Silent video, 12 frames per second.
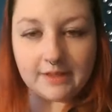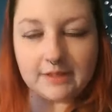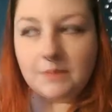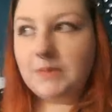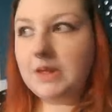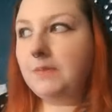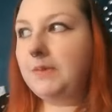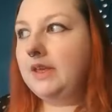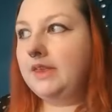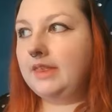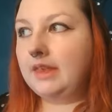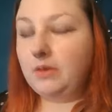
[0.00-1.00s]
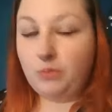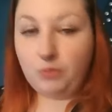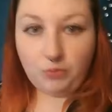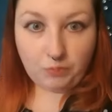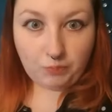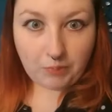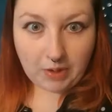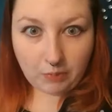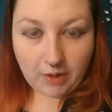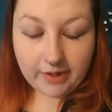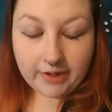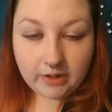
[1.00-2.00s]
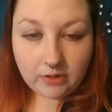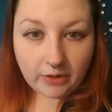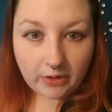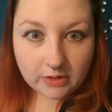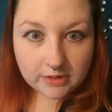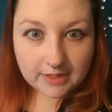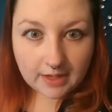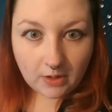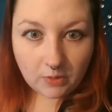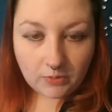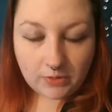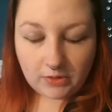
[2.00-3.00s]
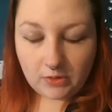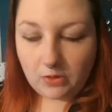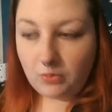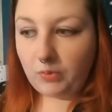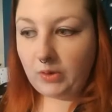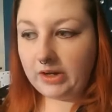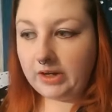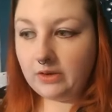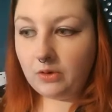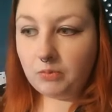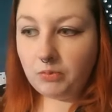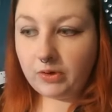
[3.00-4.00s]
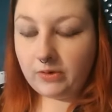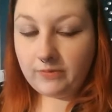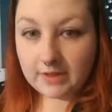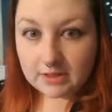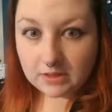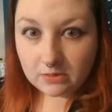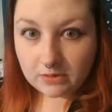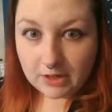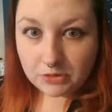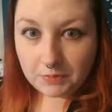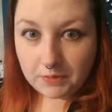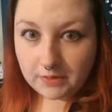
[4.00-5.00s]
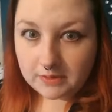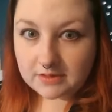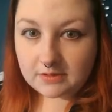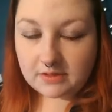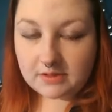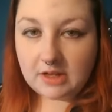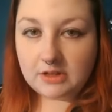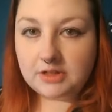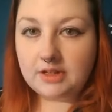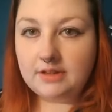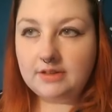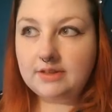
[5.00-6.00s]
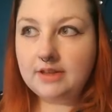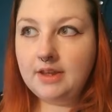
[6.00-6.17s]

It may be that by working on yourself, that you're working on more physical attributes, such as